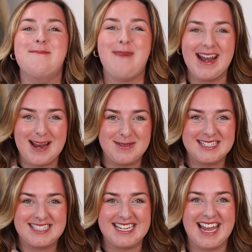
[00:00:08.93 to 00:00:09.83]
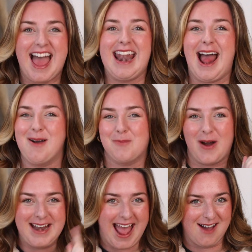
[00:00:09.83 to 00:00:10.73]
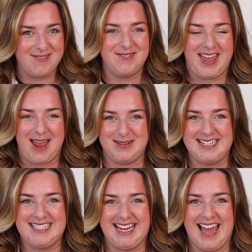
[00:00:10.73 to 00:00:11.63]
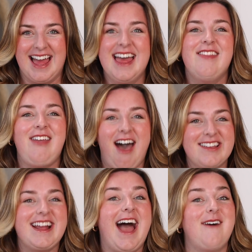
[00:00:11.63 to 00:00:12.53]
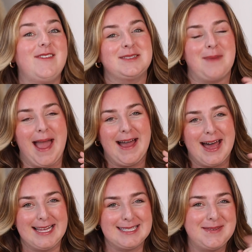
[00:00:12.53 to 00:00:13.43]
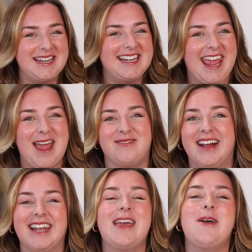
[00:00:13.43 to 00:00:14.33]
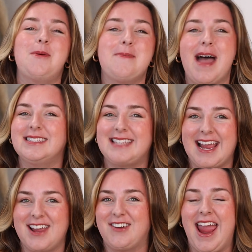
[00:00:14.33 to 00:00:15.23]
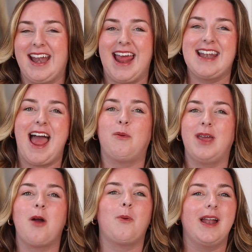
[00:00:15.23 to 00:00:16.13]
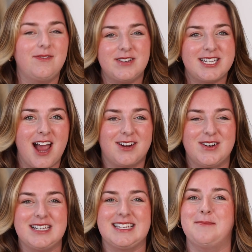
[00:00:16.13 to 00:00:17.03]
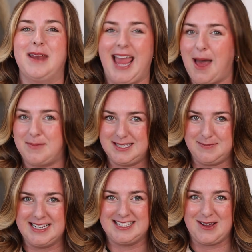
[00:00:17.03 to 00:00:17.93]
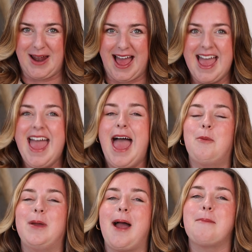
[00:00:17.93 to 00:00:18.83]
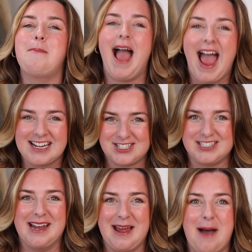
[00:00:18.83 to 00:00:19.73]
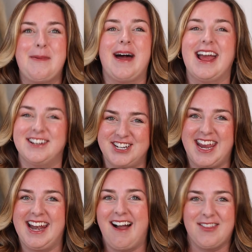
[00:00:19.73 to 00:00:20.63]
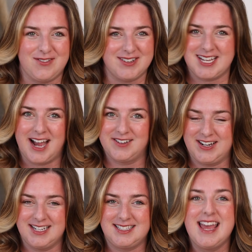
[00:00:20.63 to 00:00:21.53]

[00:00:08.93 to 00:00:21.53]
My name is Tia and I am one half of Cameron and Tia. The other half is my husband Cameron. We met in 2nd grade and now we are wedding photographers in Minneapolis, Minnesota, and we are passionate about educating other photographers.